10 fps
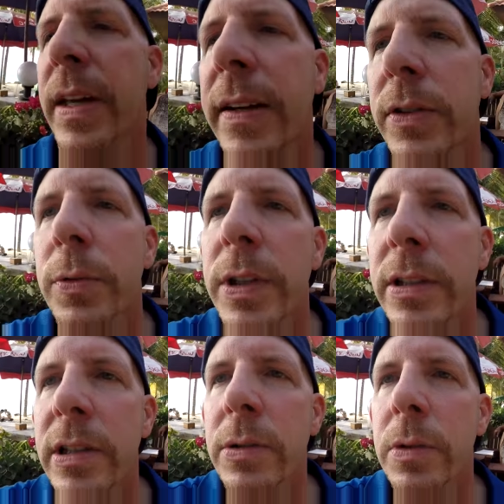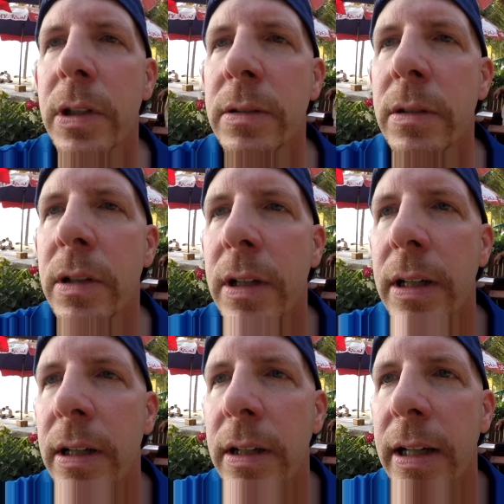I have to read this one.
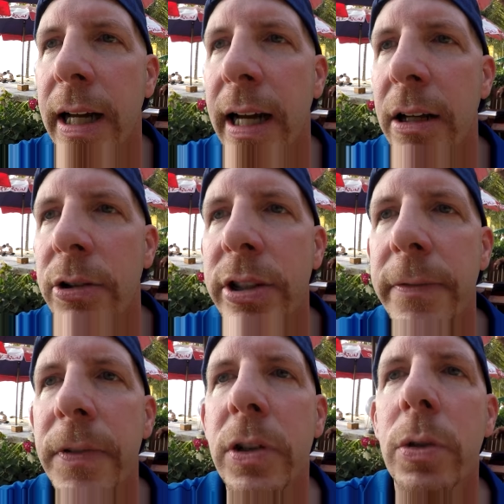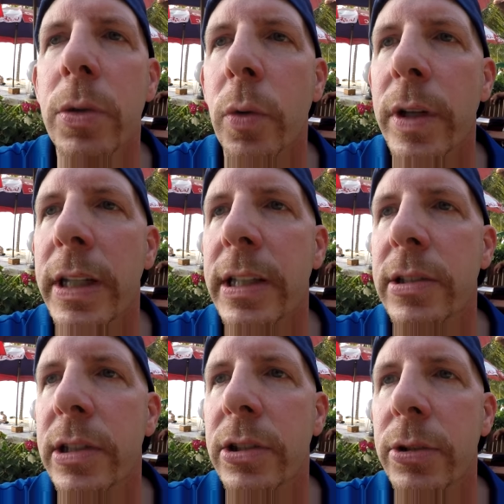How difficult or
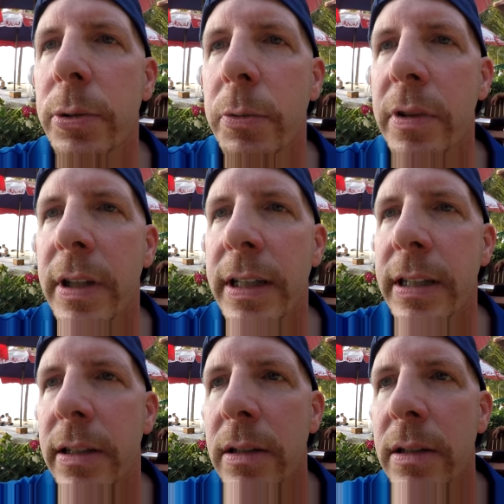easy do you think